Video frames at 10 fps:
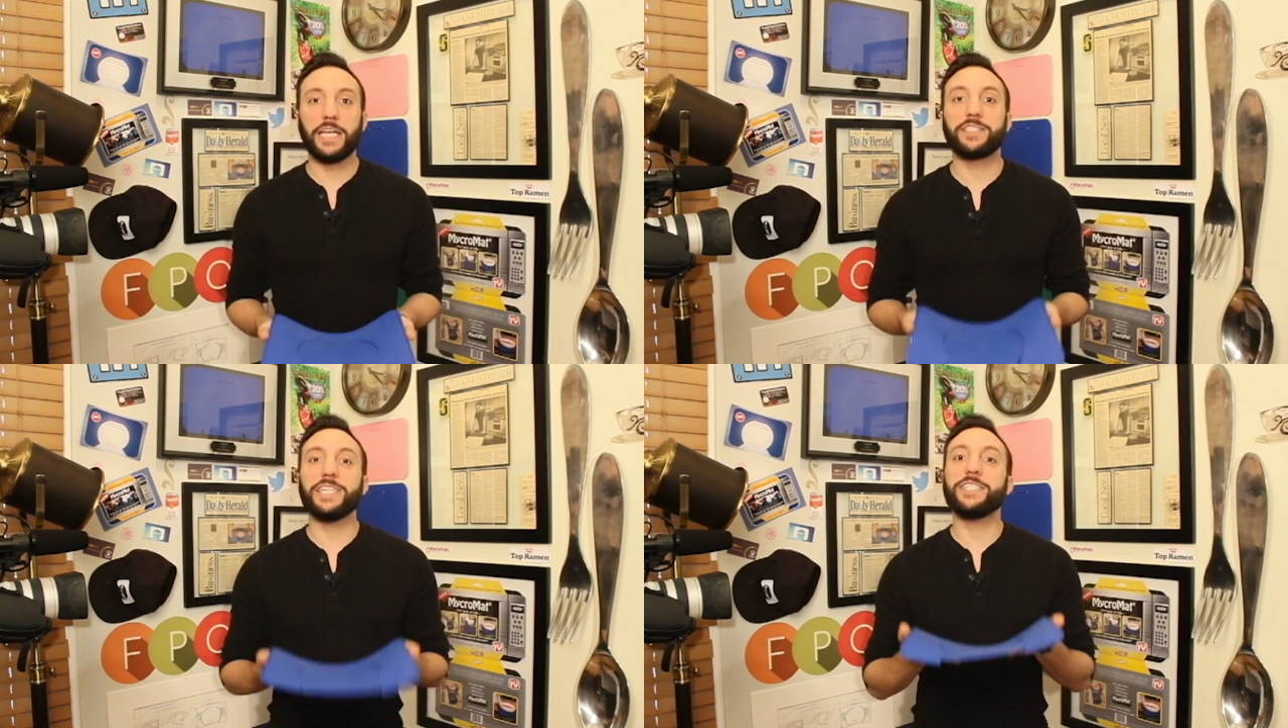
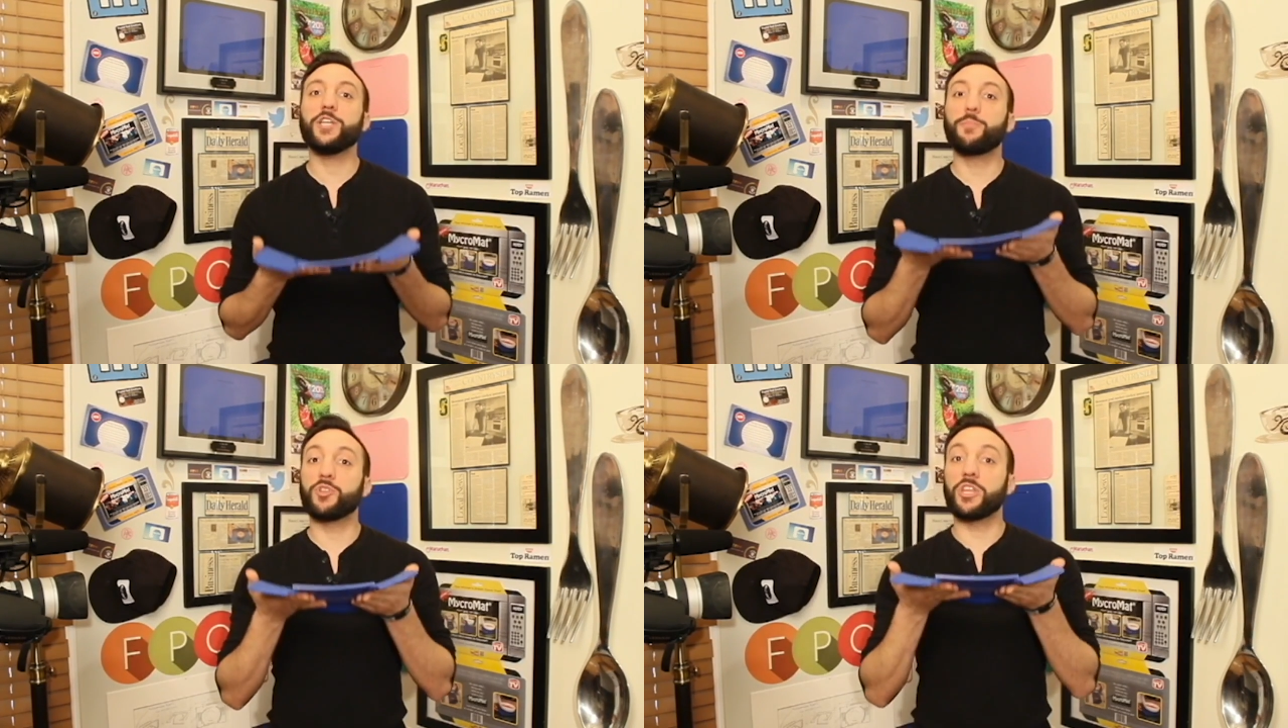It's easy
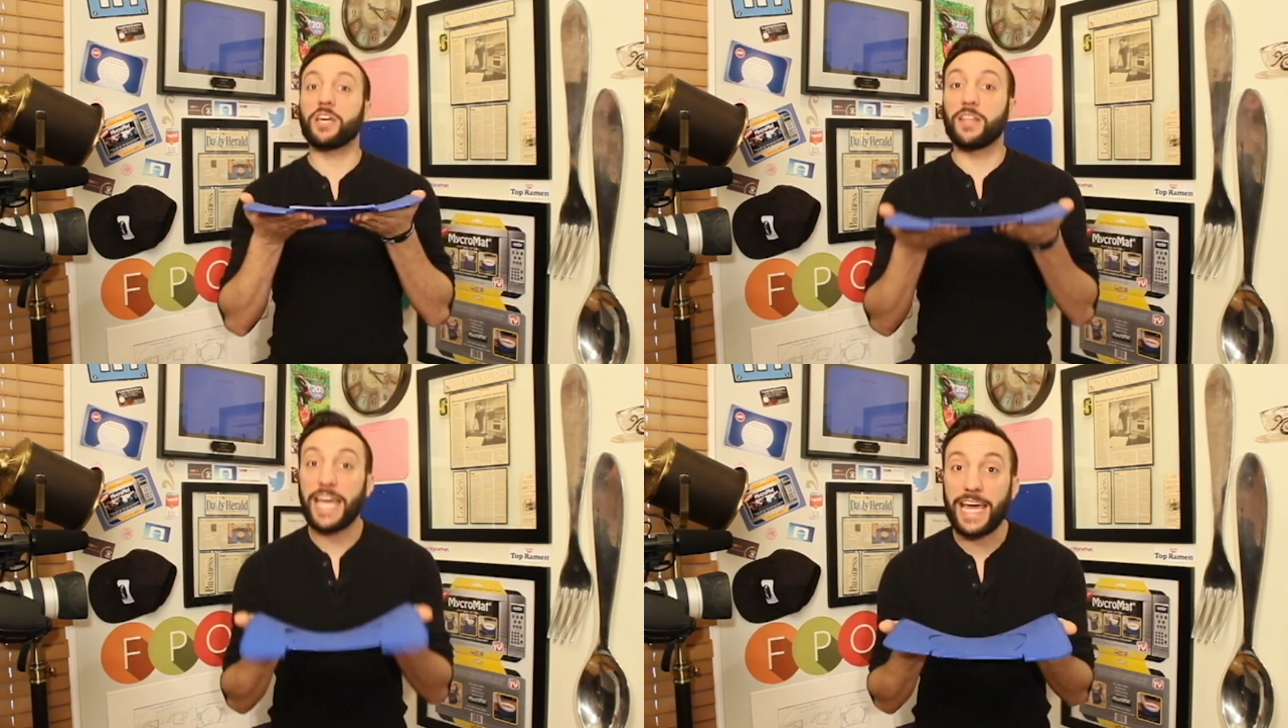to put the
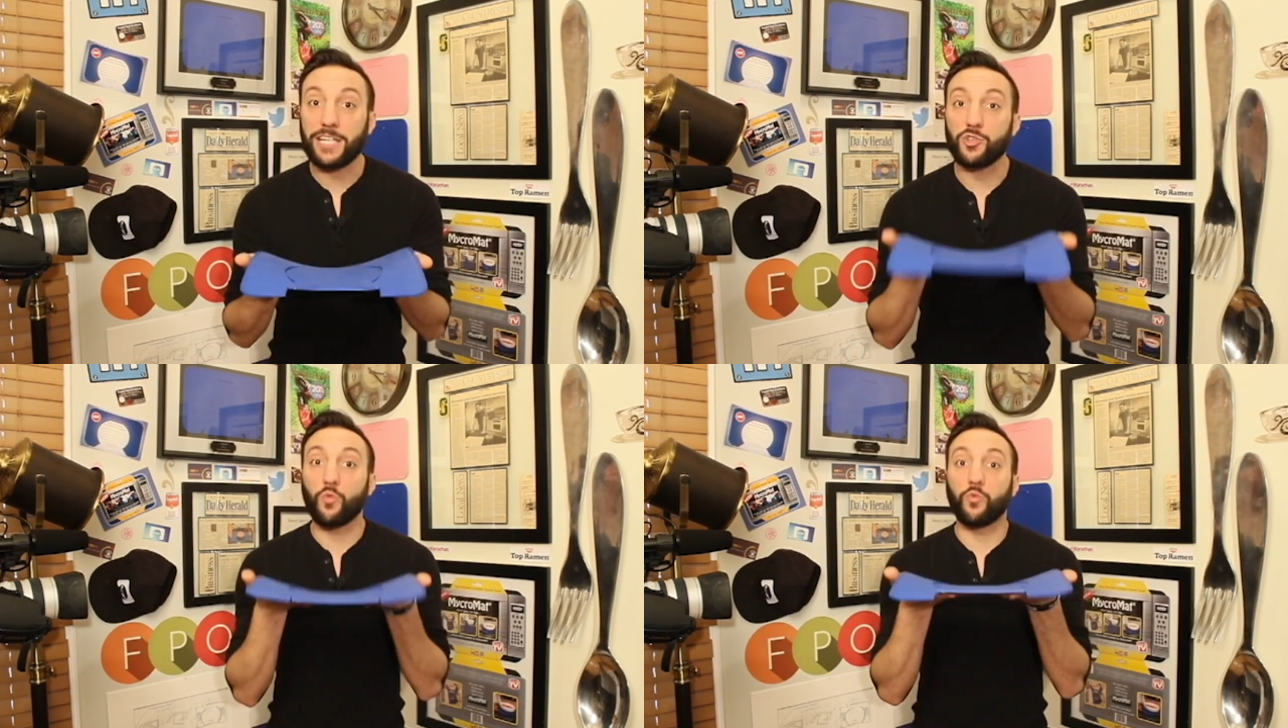
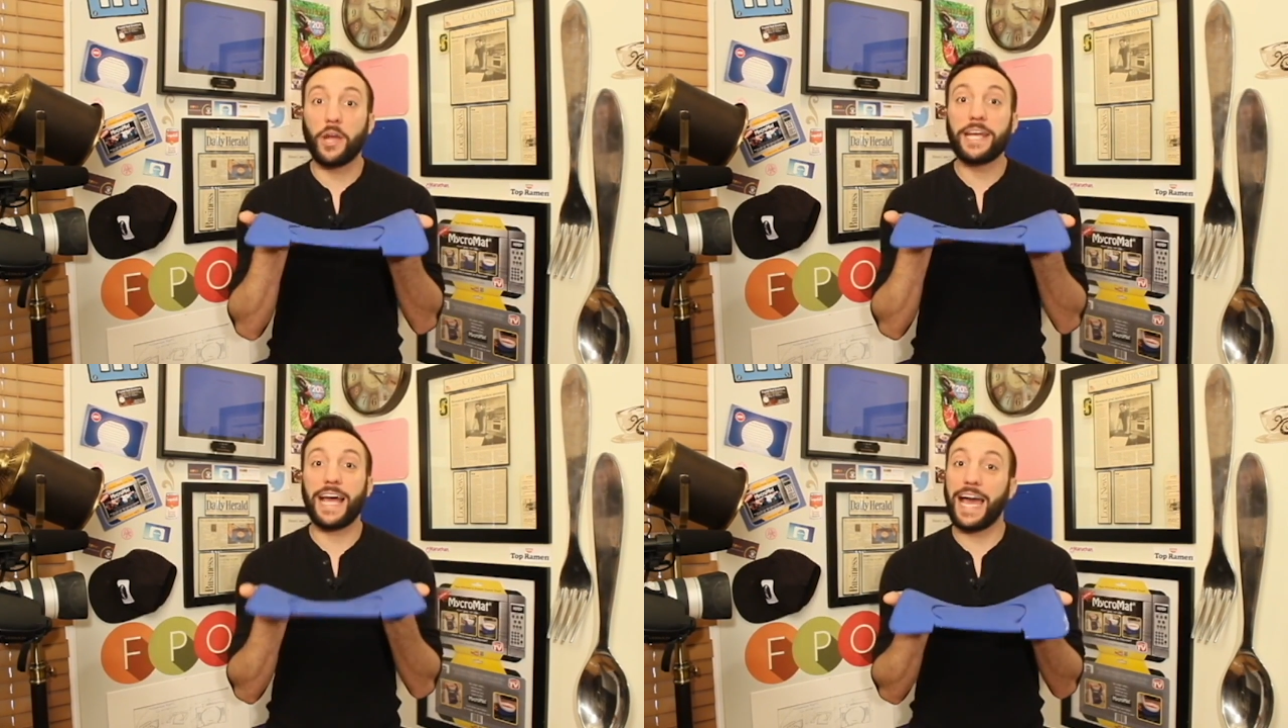glass
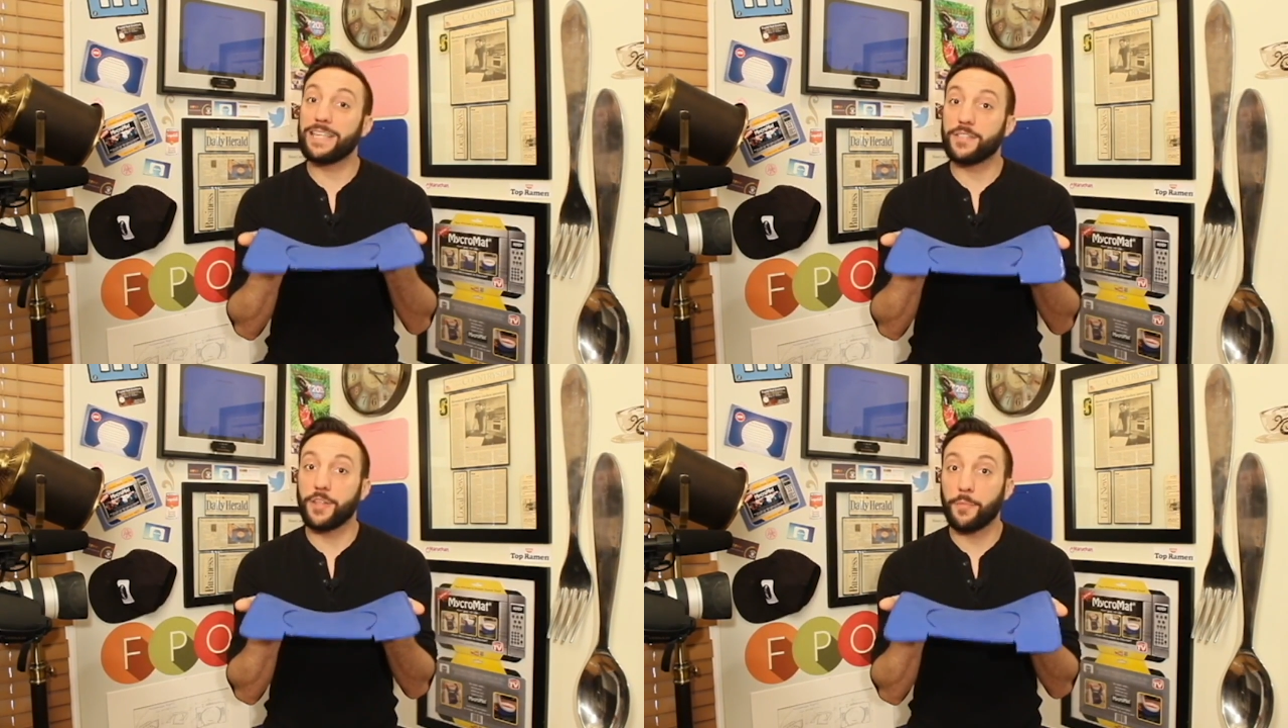right
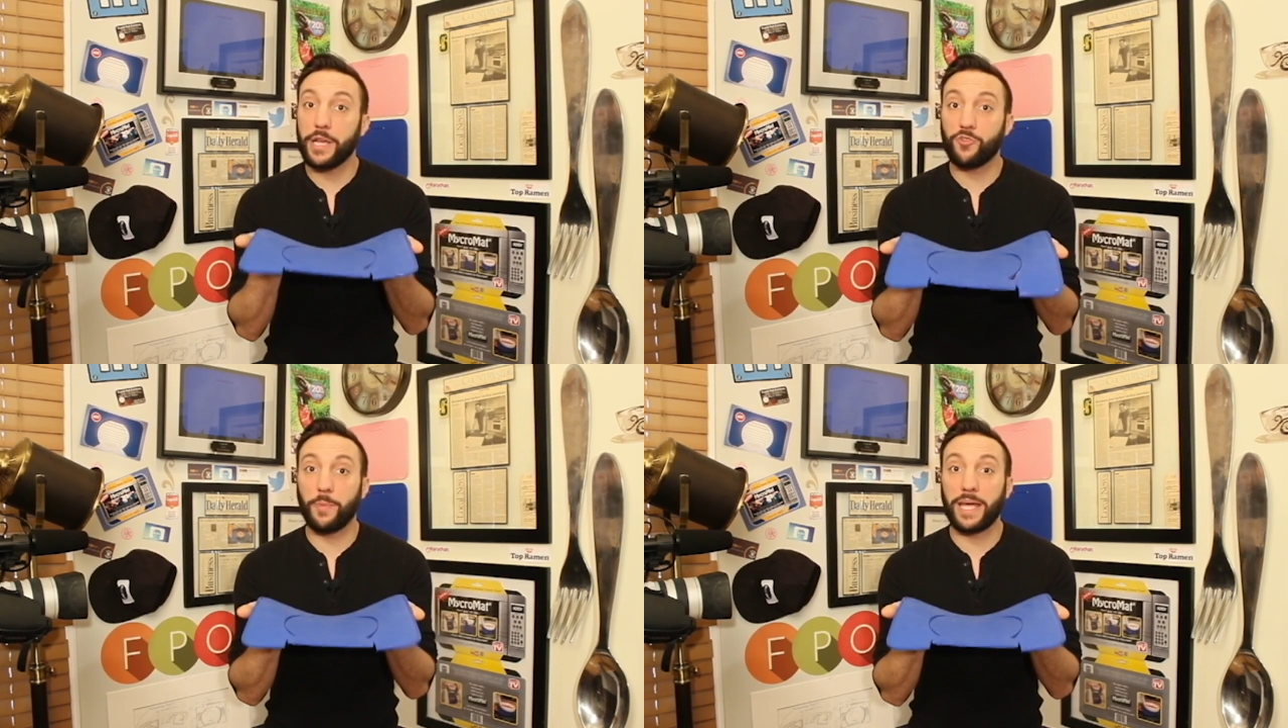onto the
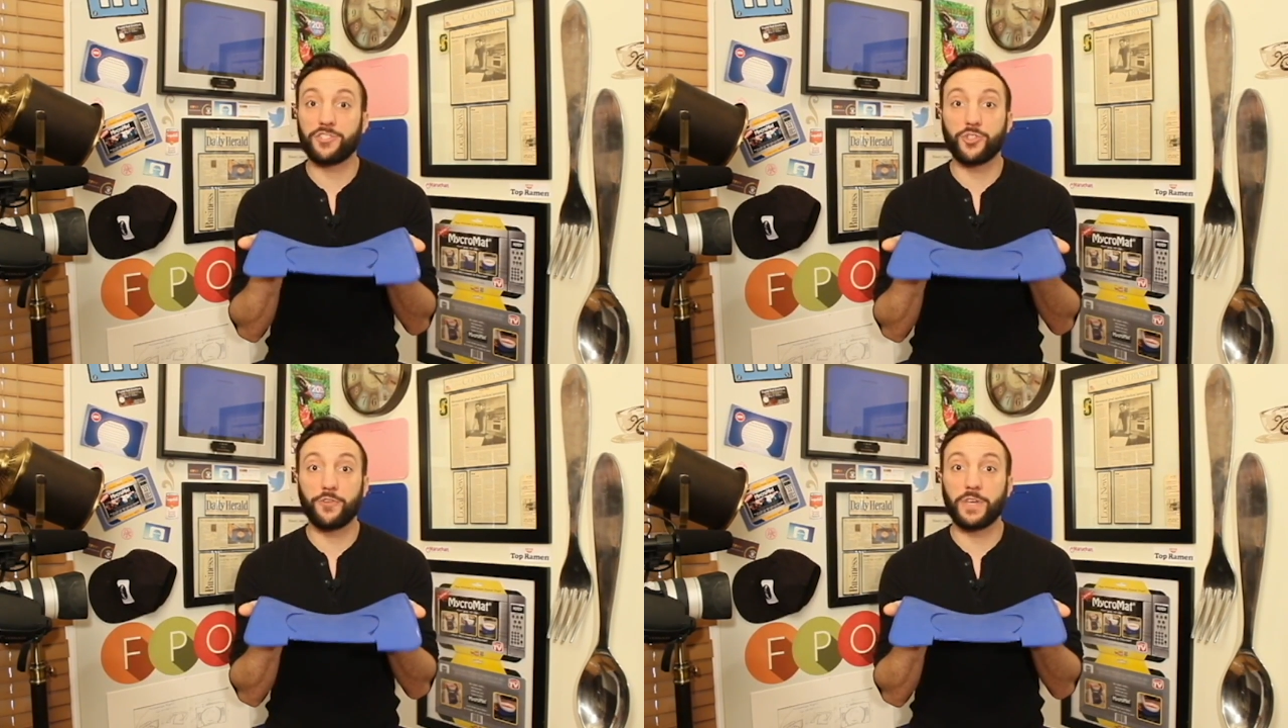MycroMat
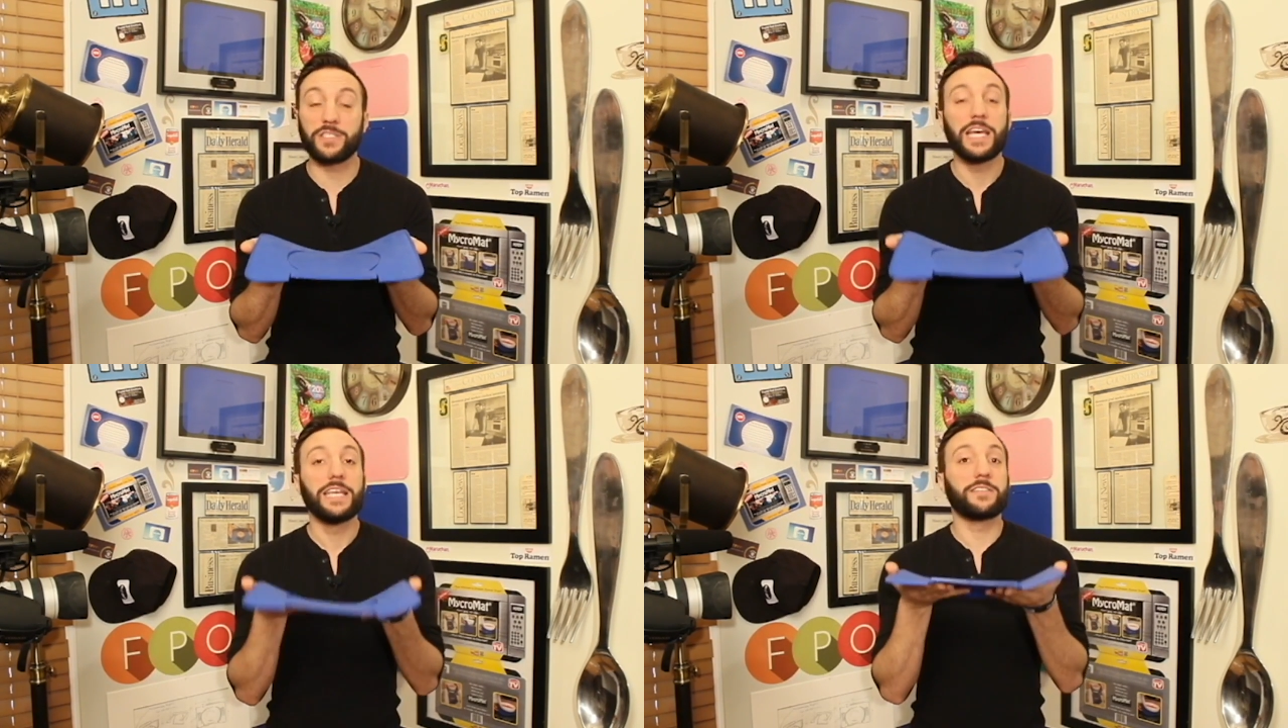surface